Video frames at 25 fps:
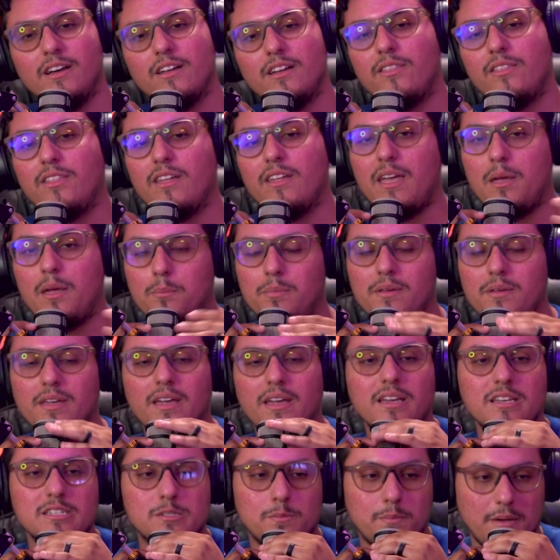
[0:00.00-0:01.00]
The NBA
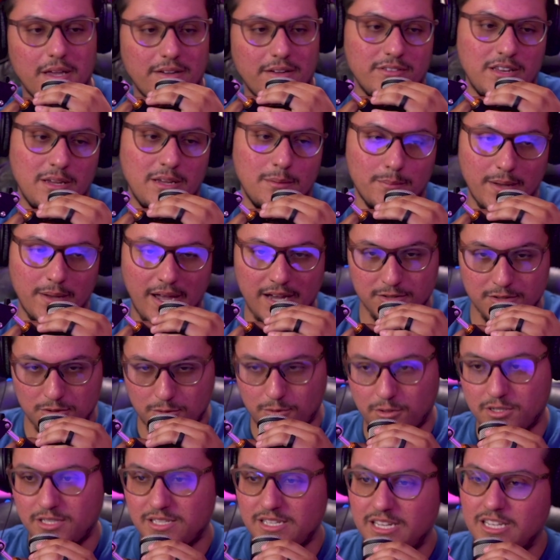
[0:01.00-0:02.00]
is pivoting back
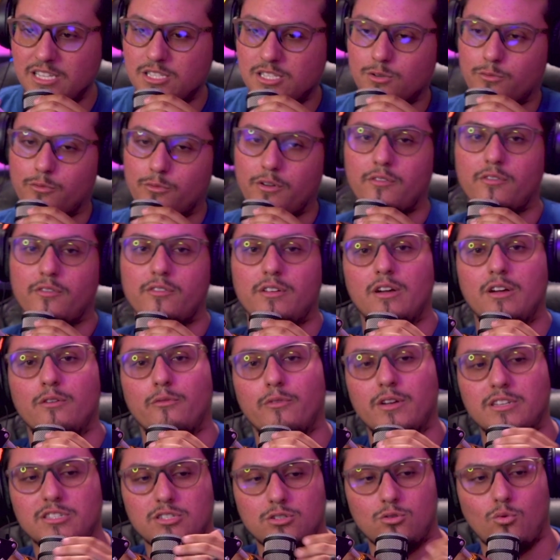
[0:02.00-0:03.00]
towards its
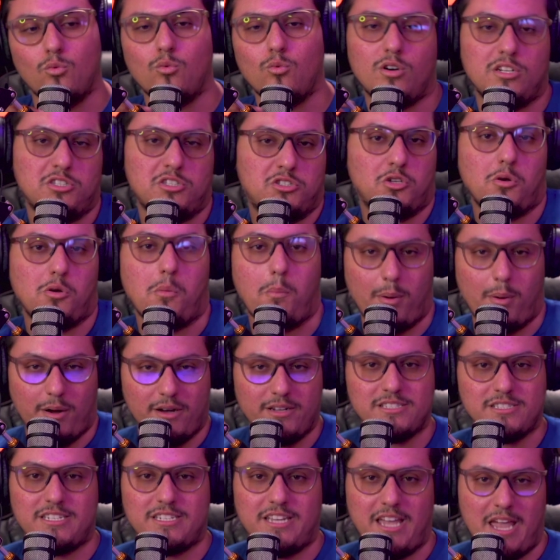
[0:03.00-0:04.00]
original 1-2
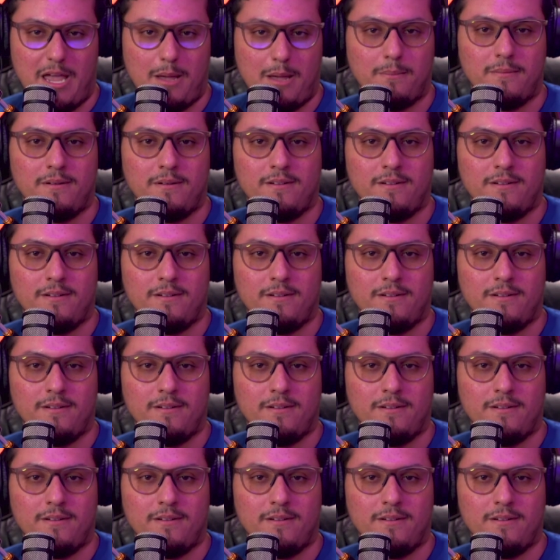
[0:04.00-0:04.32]
punch game.